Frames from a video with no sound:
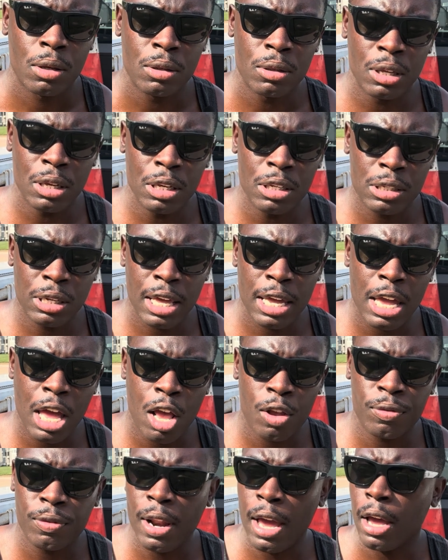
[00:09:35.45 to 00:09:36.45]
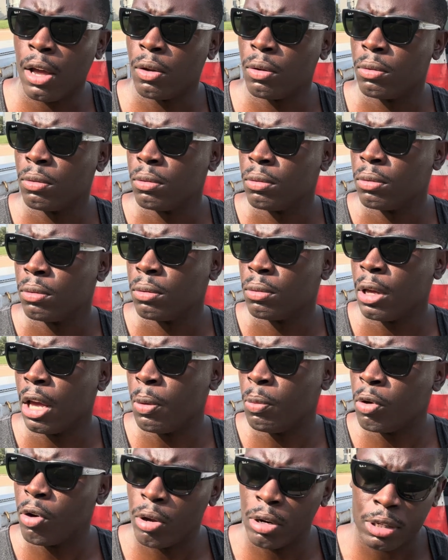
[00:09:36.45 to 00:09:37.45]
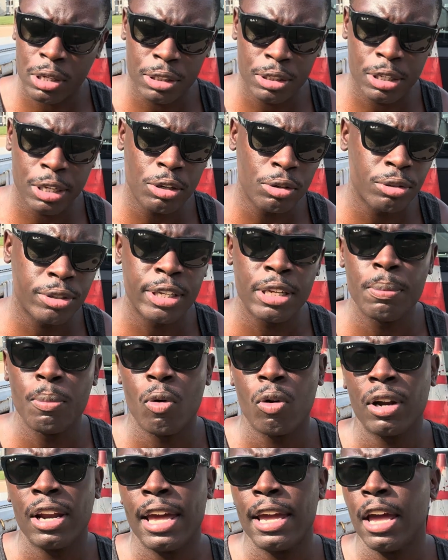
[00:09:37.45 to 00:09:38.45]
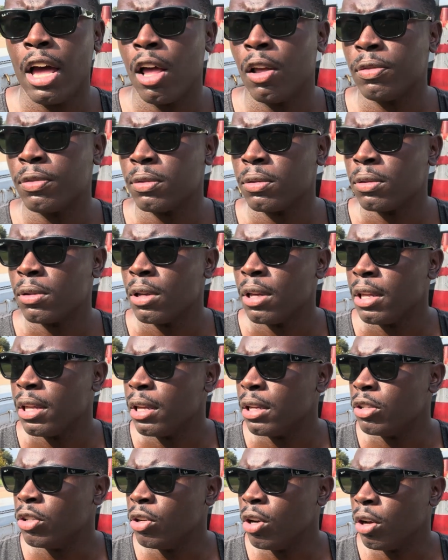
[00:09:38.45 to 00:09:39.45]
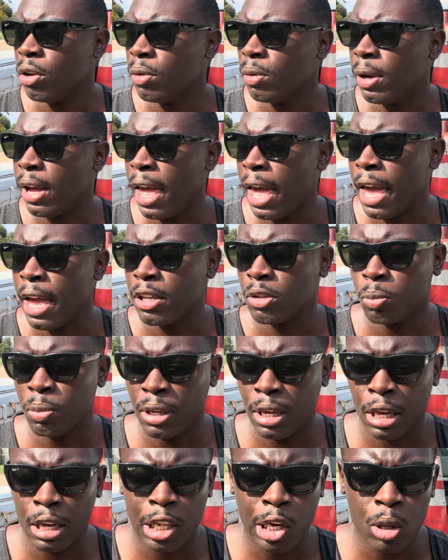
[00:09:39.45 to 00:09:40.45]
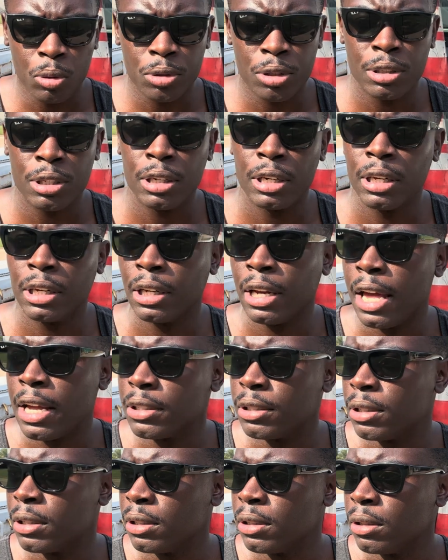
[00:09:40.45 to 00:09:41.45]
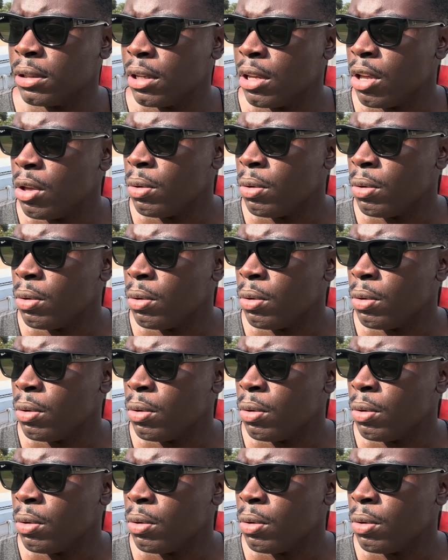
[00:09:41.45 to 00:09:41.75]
These layoffs now, and we're going to continue to see more layoffs, as we get closer to the election.